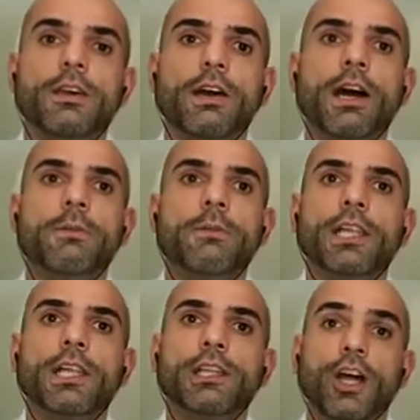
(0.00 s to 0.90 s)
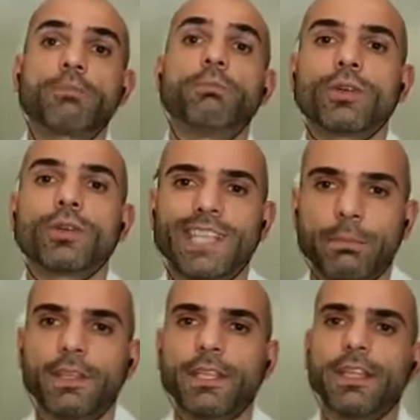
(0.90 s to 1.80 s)
a lot more
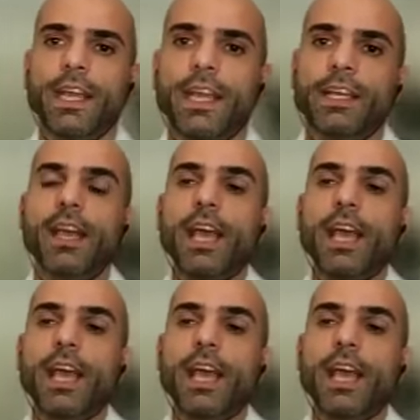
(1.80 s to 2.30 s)
depth in that.